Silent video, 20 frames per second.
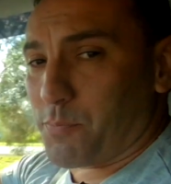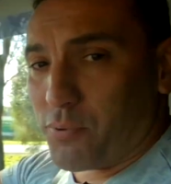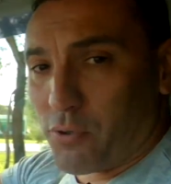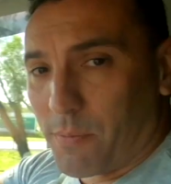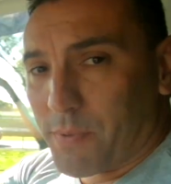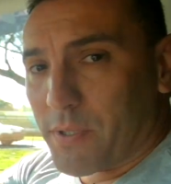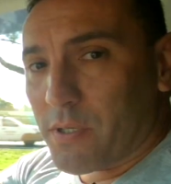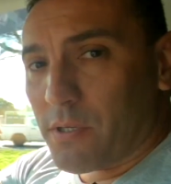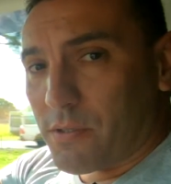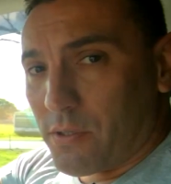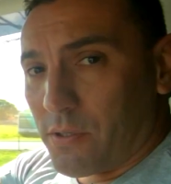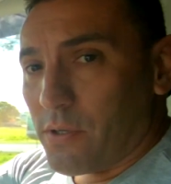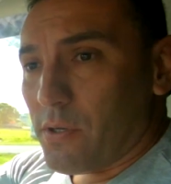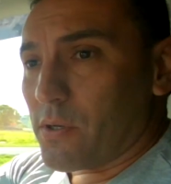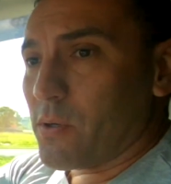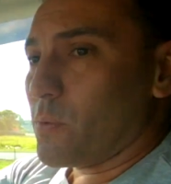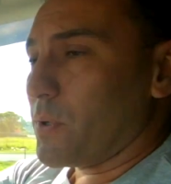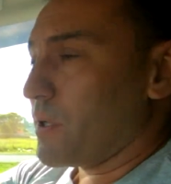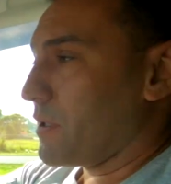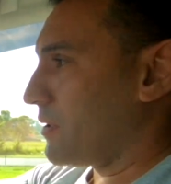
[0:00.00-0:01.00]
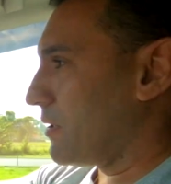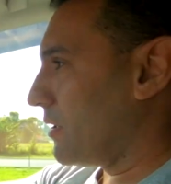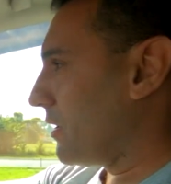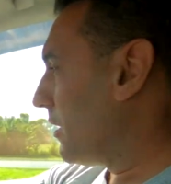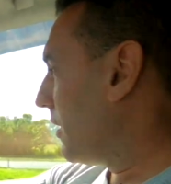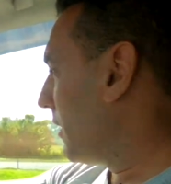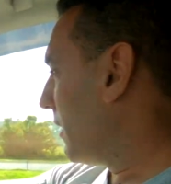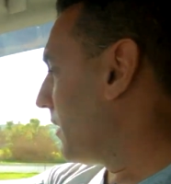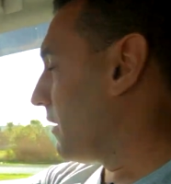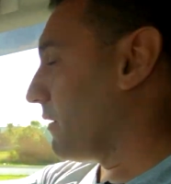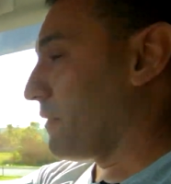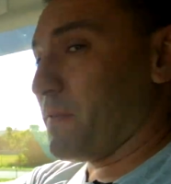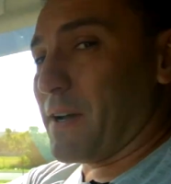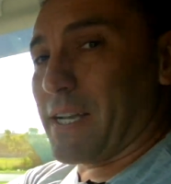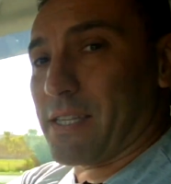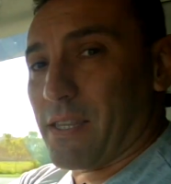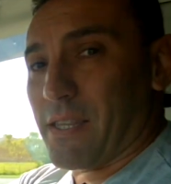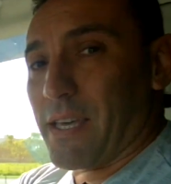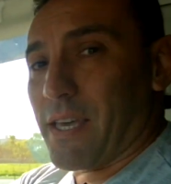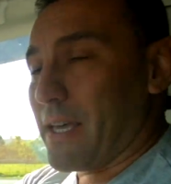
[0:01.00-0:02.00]
probably got to do with the
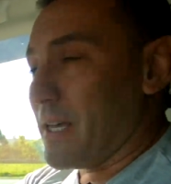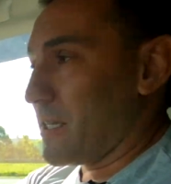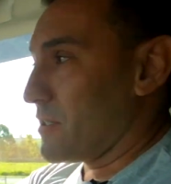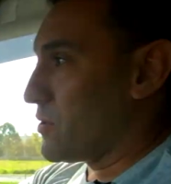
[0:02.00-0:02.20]
fact that they are